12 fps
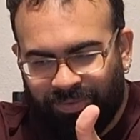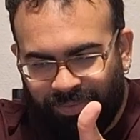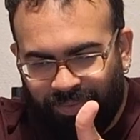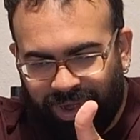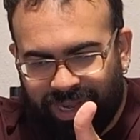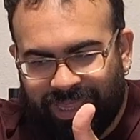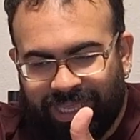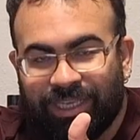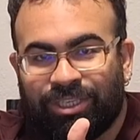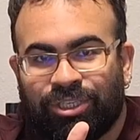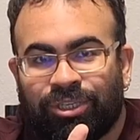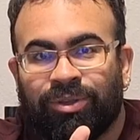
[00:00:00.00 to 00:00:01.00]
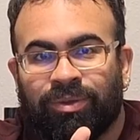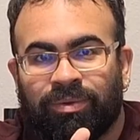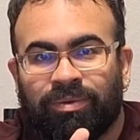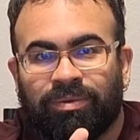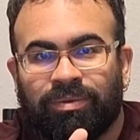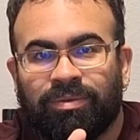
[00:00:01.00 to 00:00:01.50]
one of these two.
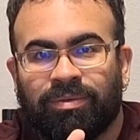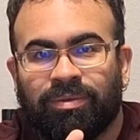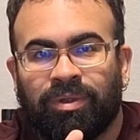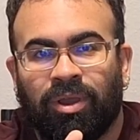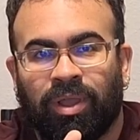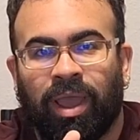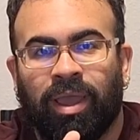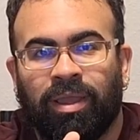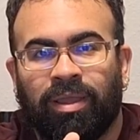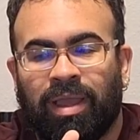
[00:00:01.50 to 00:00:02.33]
Okay?